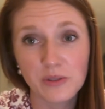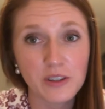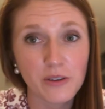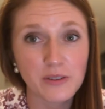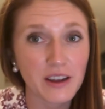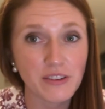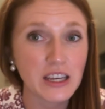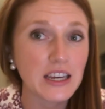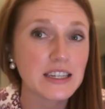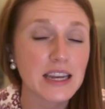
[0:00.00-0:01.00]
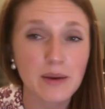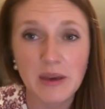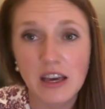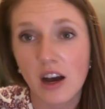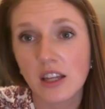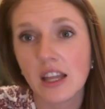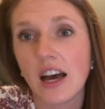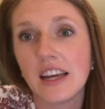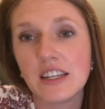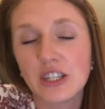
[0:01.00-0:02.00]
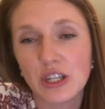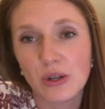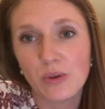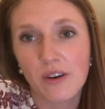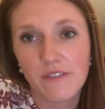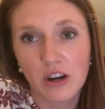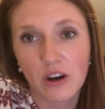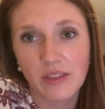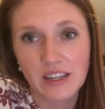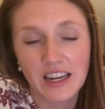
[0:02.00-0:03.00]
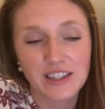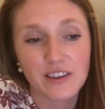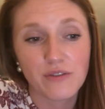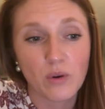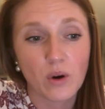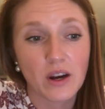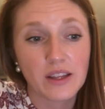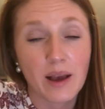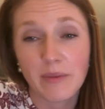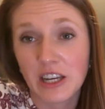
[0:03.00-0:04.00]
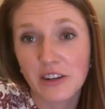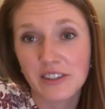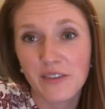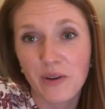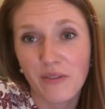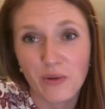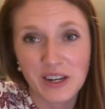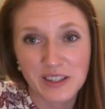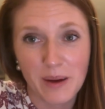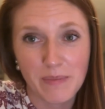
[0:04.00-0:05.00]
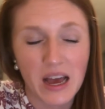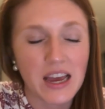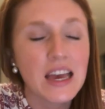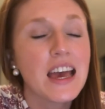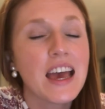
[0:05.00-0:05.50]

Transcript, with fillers: So definitely take a peek online to figure out the dates for the coming years if you ever want to stop by.